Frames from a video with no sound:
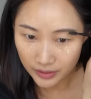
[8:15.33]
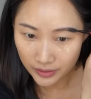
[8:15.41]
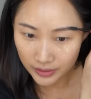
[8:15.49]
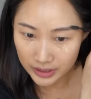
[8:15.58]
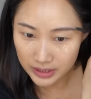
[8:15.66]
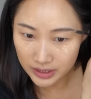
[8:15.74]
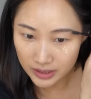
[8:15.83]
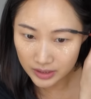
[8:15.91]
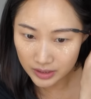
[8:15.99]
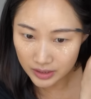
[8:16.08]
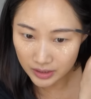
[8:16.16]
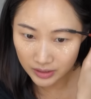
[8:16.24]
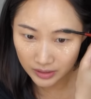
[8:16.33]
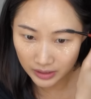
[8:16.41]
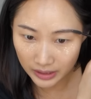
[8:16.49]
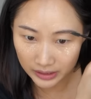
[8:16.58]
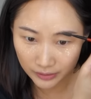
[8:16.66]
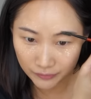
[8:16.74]
there isn't
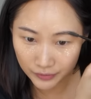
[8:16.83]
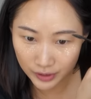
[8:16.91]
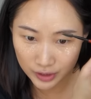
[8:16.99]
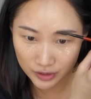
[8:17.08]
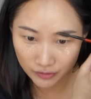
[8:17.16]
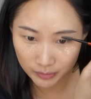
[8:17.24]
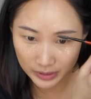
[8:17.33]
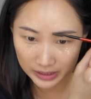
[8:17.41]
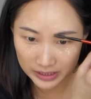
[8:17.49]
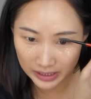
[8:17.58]
any footage of me